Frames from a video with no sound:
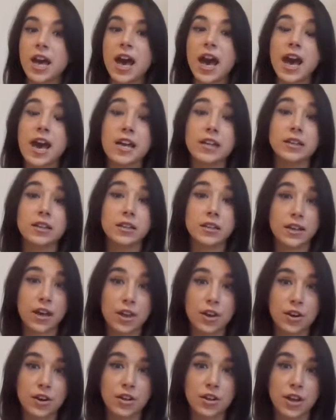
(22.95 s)
and
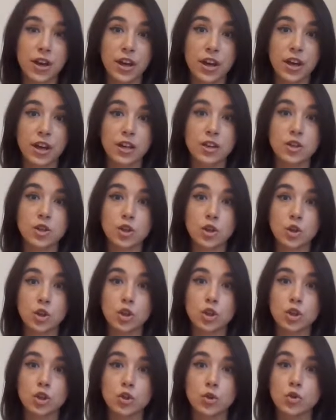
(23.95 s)
another thing it's good
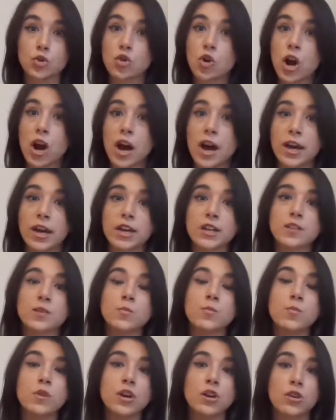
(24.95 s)
to try is
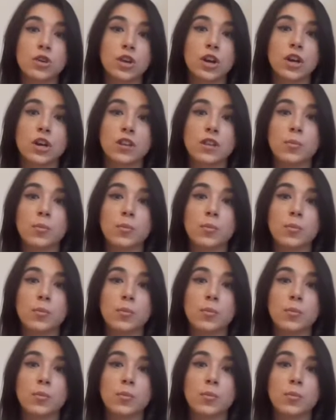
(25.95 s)
mirroring